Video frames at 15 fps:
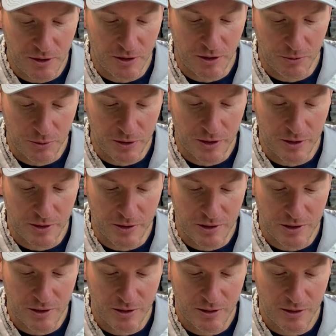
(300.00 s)
all with
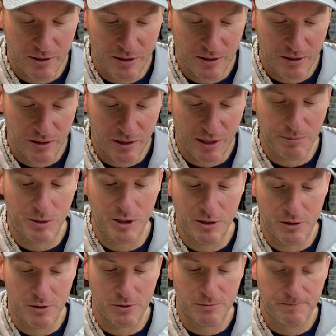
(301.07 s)
this, let me
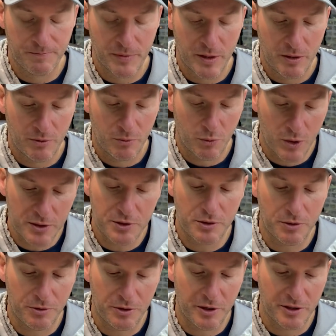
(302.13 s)
know what
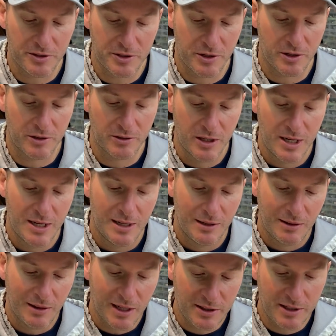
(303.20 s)
your thoughts are.
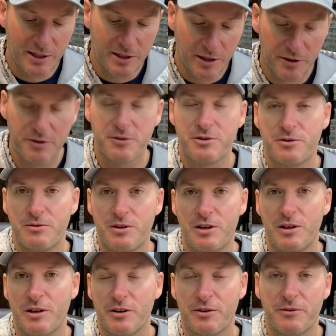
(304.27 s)
Let the others,
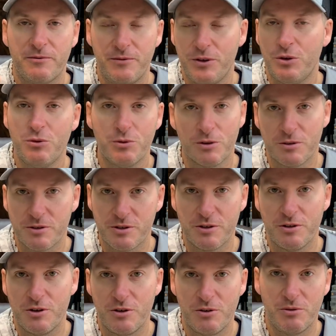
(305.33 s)
the other viewers,
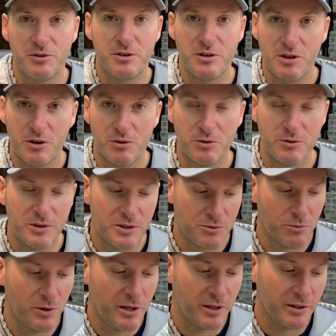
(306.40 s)
know know as
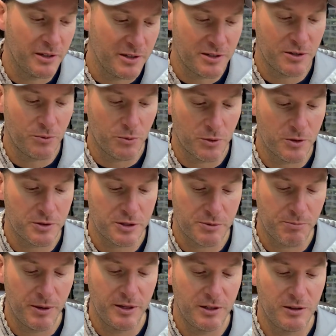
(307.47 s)
well. Is it worth
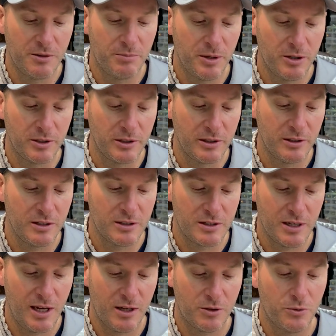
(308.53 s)
spending the money at
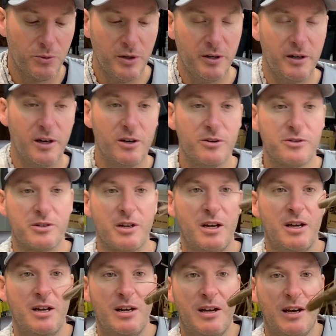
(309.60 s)
Tackle Warehouse
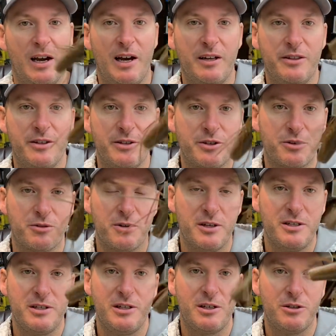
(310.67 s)
on this
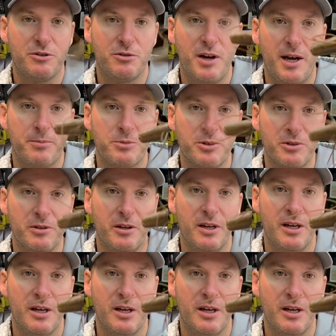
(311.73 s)
crazy contraption?